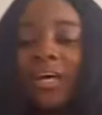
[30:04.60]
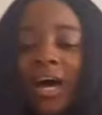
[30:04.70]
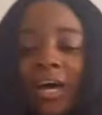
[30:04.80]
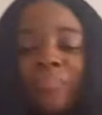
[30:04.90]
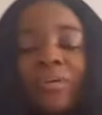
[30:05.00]
and
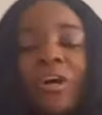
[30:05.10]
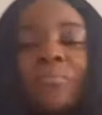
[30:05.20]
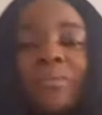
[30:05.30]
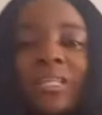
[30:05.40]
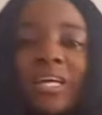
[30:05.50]
you pick up the
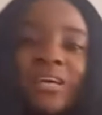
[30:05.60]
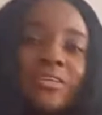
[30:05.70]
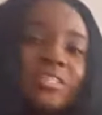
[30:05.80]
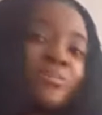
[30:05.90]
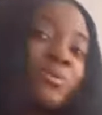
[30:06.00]
letter and you
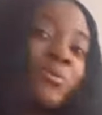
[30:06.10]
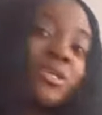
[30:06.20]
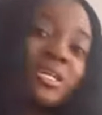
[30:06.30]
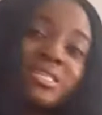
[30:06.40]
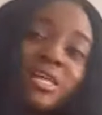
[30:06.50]
tell me what
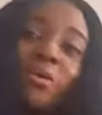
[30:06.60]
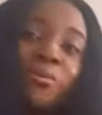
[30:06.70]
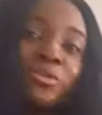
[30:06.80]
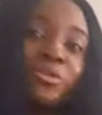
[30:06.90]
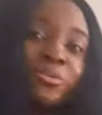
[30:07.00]
letter or what
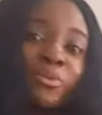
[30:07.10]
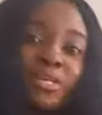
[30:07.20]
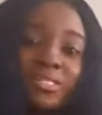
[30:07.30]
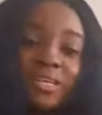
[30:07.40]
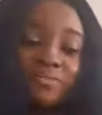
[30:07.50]
number is
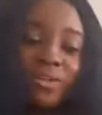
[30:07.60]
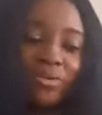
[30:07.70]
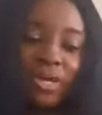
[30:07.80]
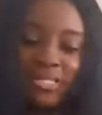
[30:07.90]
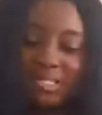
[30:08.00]
there. Very
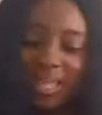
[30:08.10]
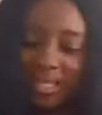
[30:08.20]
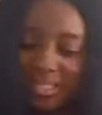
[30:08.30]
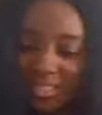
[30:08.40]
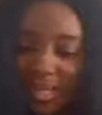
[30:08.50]
exciting.
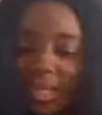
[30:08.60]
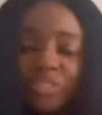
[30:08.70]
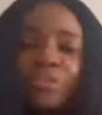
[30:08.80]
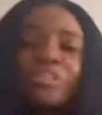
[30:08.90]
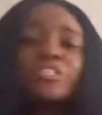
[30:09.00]
So
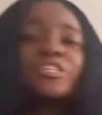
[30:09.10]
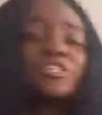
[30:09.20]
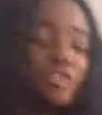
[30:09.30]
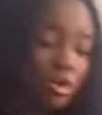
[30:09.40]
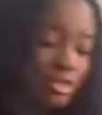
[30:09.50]
these are
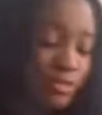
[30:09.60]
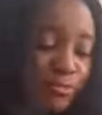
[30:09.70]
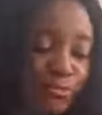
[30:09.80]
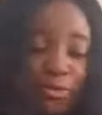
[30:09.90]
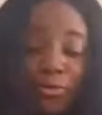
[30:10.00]
just a
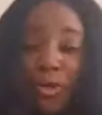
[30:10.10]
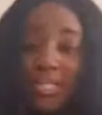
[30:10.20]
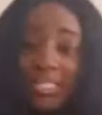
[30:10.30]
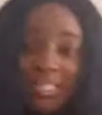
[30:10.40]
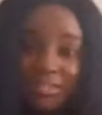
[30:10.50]
few
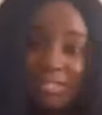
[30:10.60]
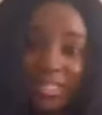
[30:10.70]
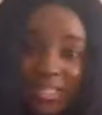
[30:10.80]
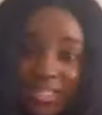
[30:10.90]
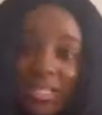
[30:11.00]
activities
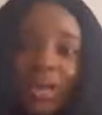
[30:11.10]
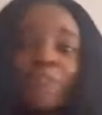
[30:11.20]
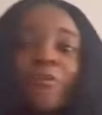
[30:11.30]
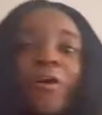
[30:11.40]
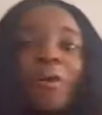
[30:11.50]
for
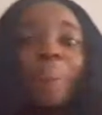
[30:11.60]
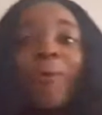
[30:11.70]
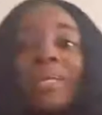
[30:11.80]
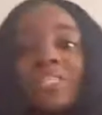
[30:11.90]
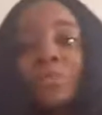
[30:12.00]
a
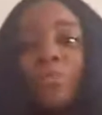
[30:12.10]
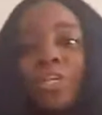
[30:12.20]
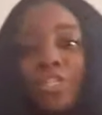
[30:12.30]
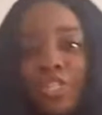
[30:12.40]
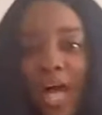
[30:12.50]
particular
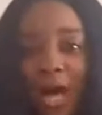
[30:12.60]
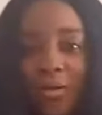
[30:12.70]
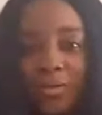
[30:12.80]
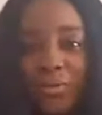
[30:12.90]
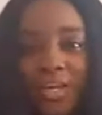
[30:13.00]
child,
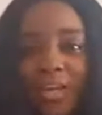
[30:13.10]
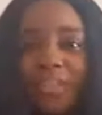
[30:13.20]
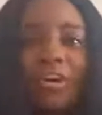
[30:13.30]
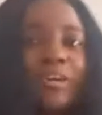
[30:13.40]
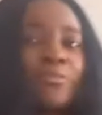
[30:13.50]
okay? Not
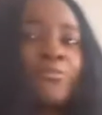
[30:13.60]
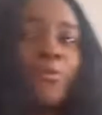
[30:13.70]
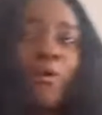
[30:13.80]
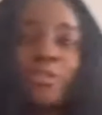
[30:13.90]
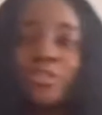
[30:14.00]
even for all the
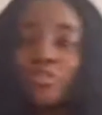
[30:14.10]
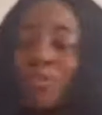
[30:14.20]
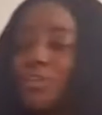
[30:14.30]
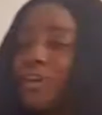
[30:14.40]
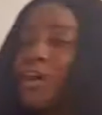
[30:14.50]
children. There
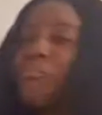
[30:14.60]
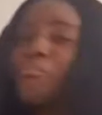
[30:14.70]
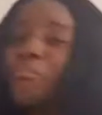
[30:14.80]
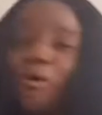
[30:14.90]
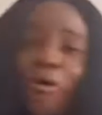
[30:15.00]
are
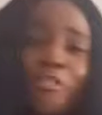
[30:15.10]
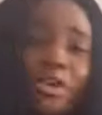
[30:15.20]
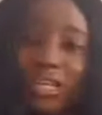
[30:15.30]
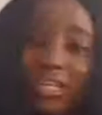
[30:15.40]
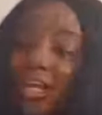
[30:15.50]
more that you can
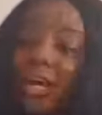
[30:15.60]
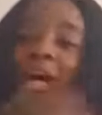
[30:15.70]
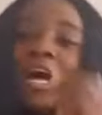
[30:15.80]
find.